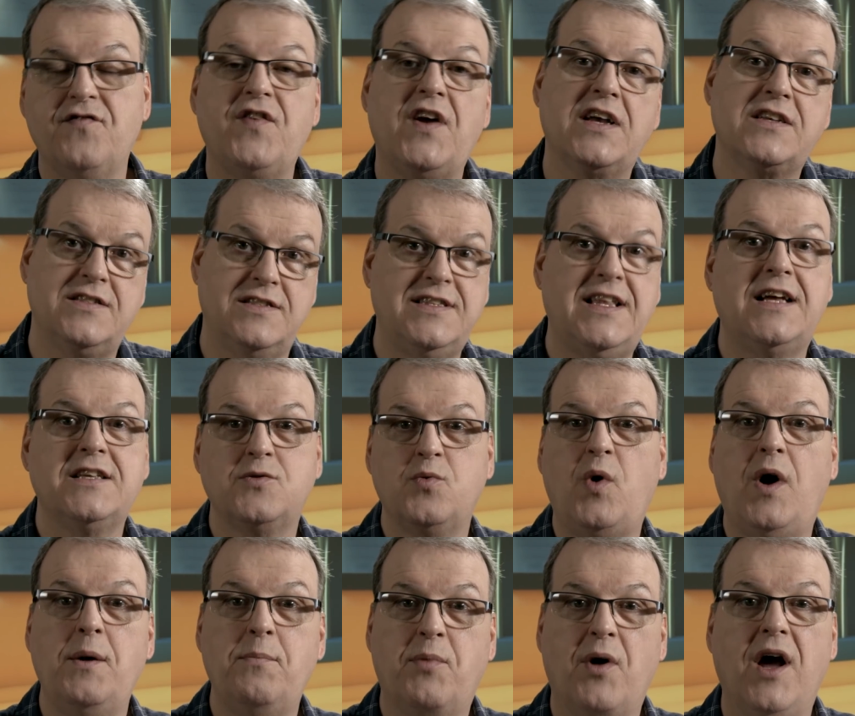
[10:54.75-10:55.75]
Effects, and that's
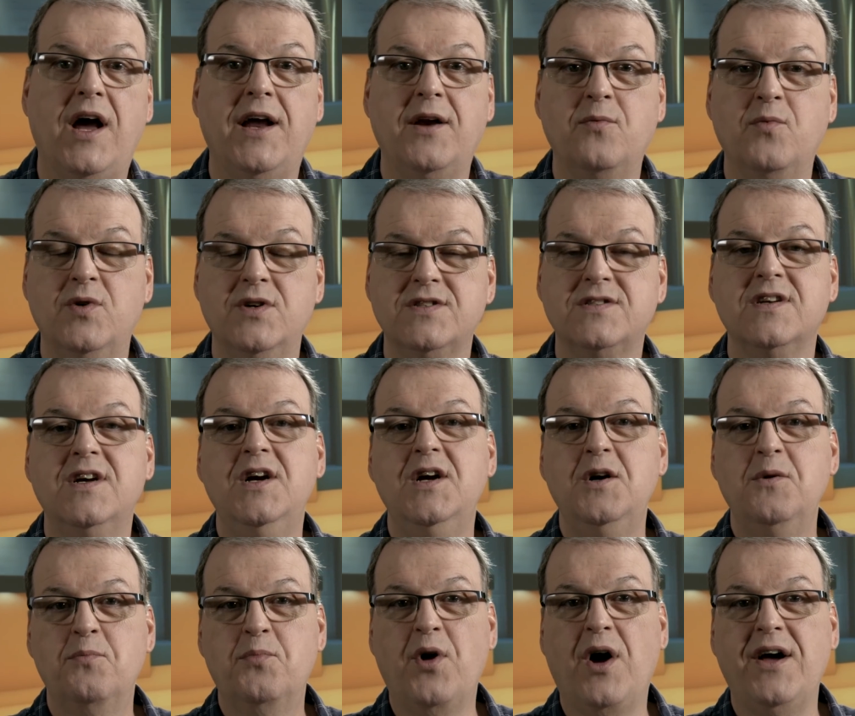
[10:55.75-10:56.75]
why Brian was
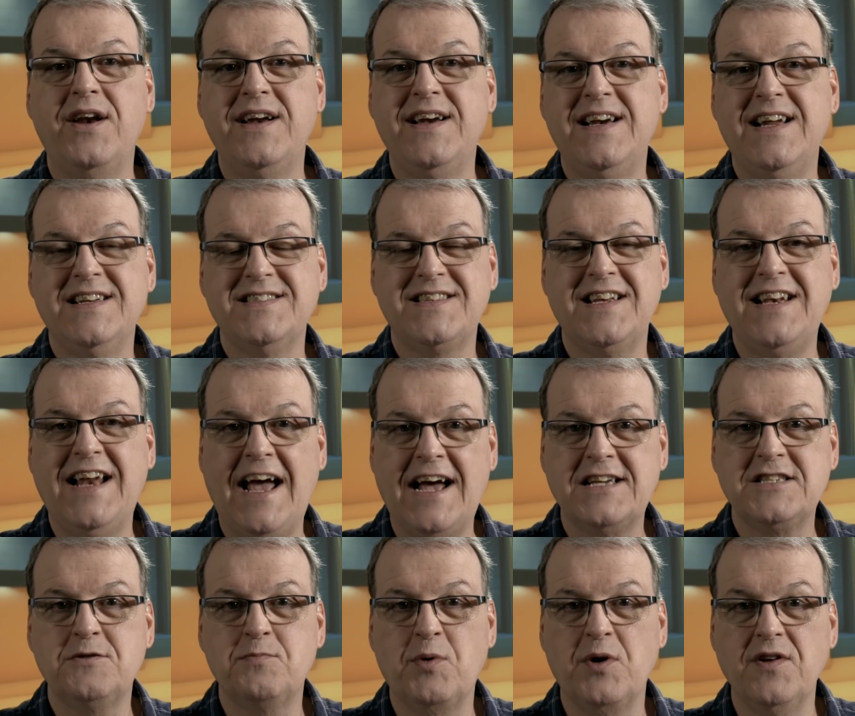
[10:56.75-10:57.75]
brought in as an
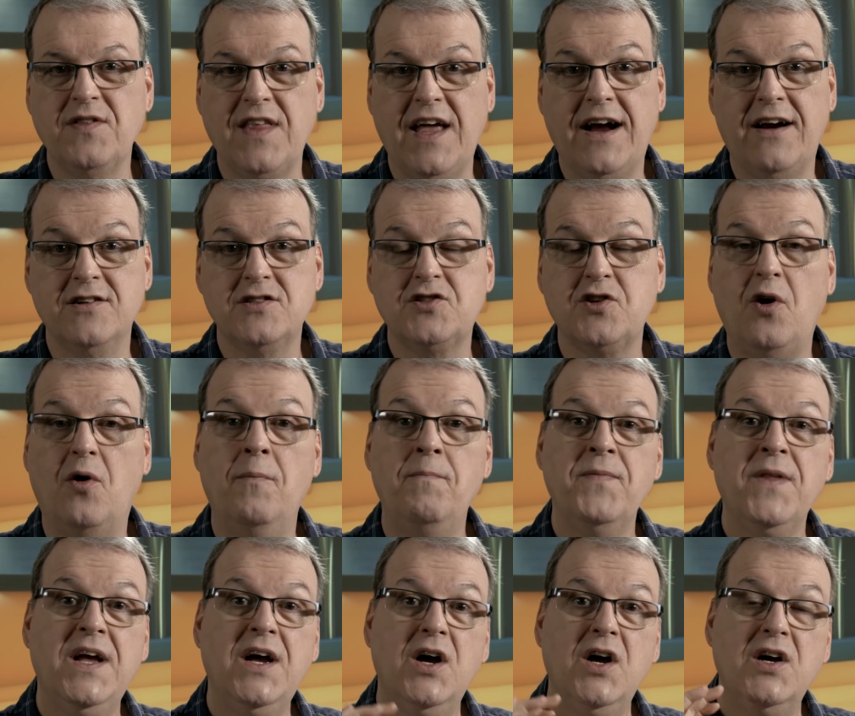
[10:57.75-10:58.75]
expert there. So
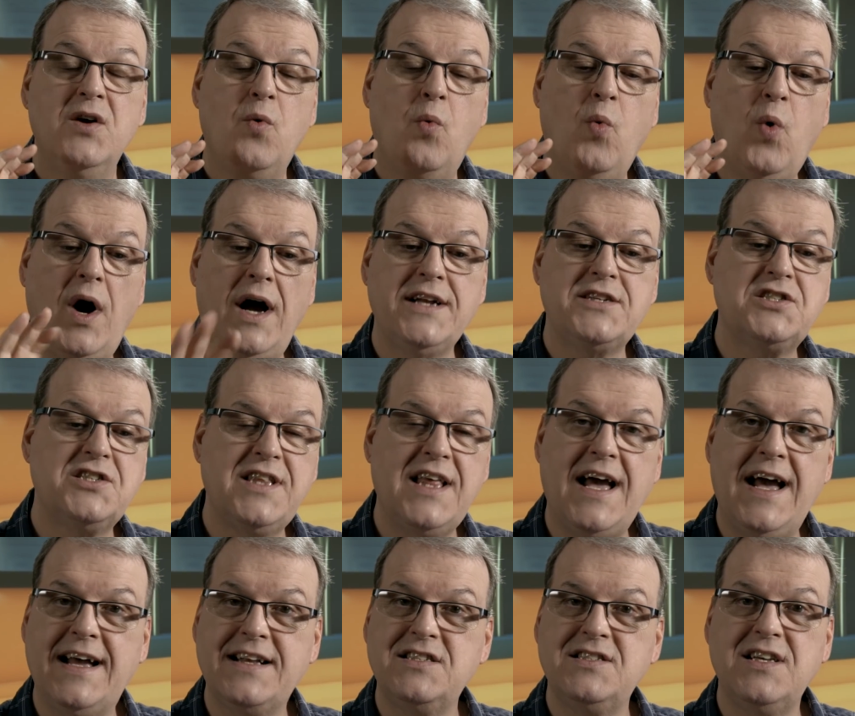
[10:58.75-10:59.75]
watch
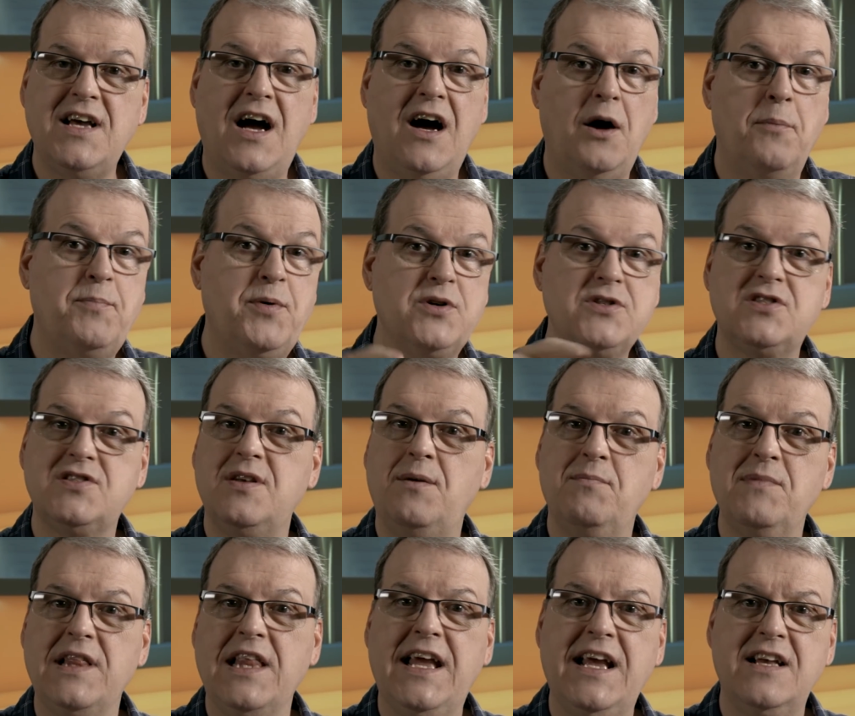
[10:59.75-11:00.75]
that. I'll put
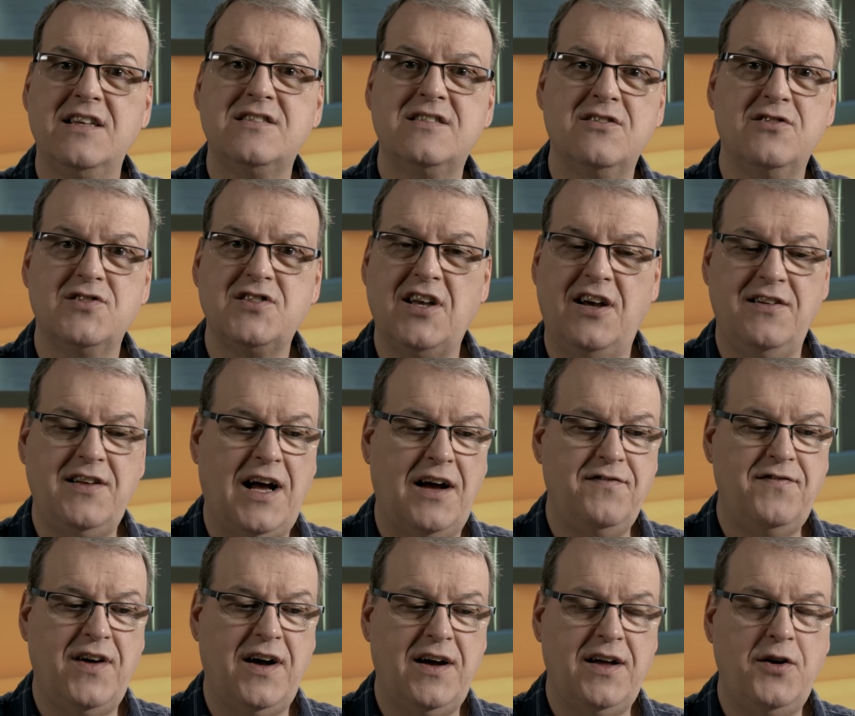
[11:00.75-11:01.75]
some links. There's
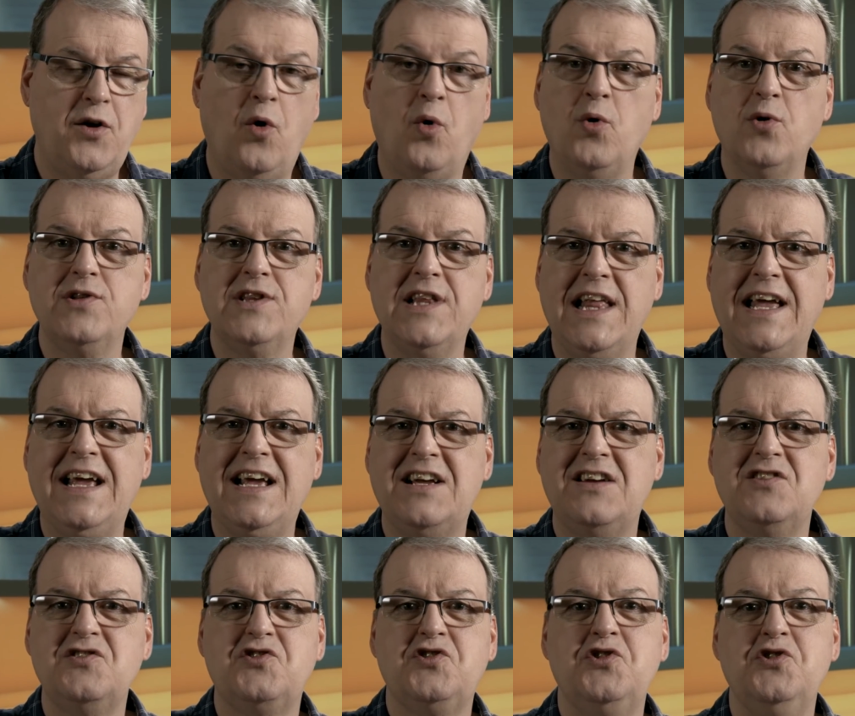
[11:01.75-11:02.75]
an old link
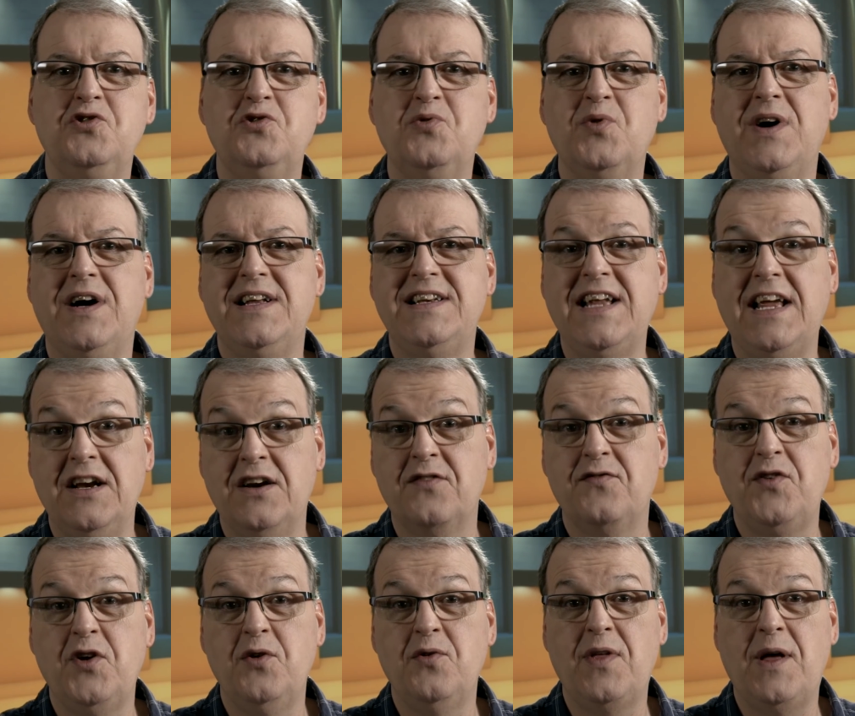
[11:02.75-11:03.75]
to an
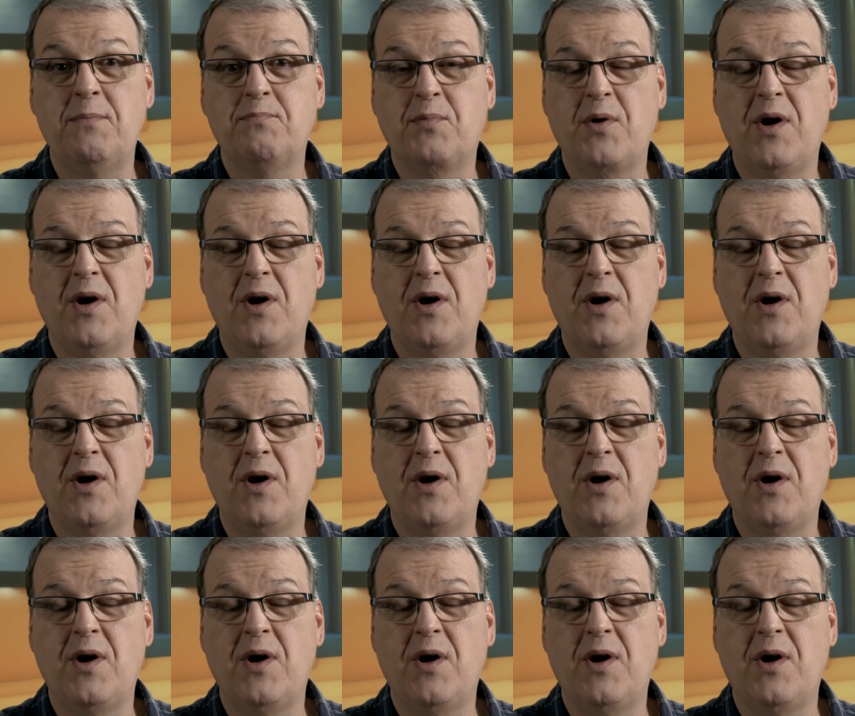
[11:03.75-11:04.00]
interview that